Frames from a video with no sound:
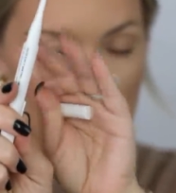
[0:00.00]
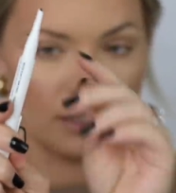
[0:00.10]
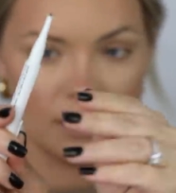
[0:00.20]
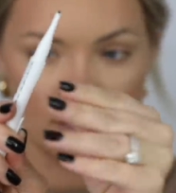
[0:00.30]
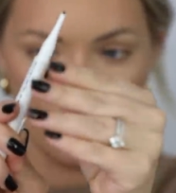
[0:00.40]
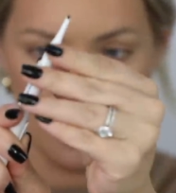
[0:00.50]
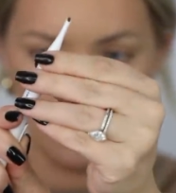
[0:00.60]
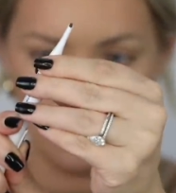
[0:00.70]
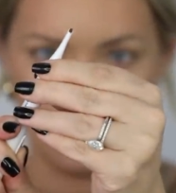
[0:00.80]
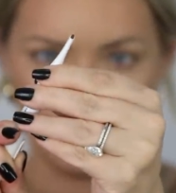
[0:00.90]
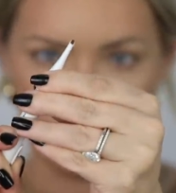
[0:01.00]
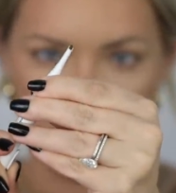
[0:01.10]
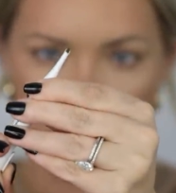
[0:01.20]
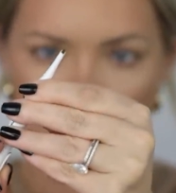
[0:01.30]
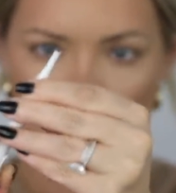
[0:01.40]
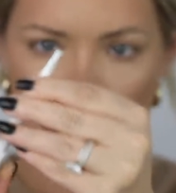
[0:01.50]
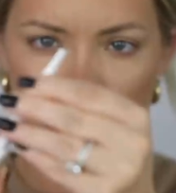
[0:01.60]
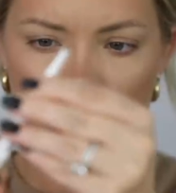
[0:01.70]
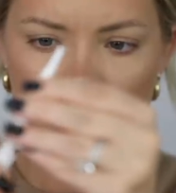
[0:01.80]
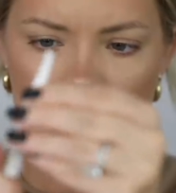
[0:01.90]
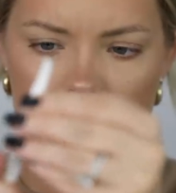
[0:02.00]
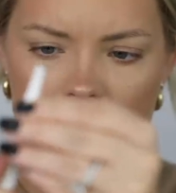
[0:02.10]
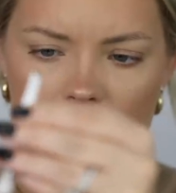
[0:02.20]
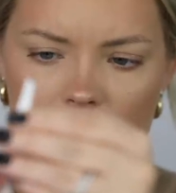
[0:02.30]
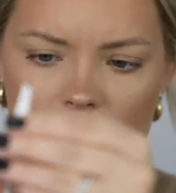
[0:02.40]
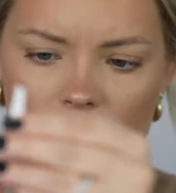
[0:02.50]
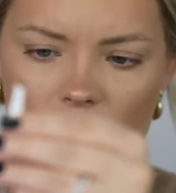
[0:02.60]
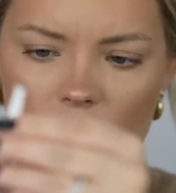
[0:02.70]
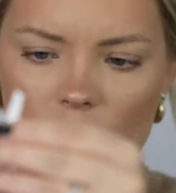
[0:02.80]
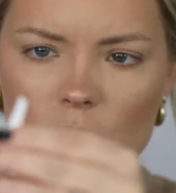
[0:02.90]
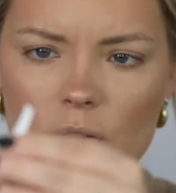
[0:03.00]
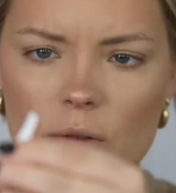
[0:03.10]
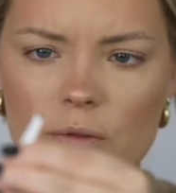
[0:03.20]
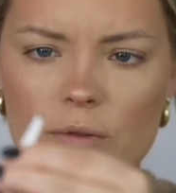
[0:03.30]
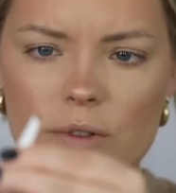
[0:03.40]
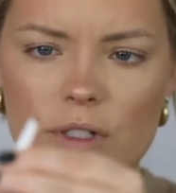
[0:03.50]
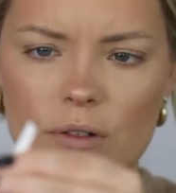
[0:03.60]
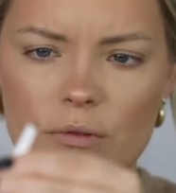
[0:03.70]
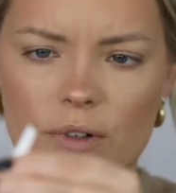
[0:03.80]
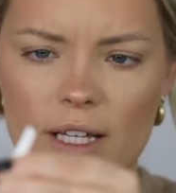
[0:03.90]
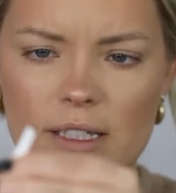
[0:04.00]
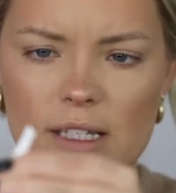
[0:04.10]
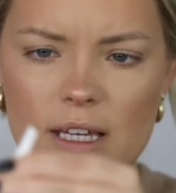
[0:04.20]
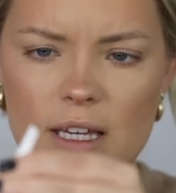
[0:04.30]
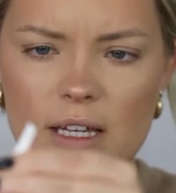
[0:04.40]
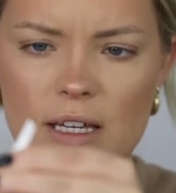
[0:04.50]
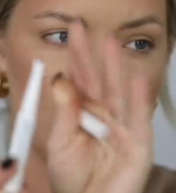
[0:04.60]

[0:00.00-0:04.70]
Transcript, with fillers: got this like cranker upper thing. Oh, so fancy.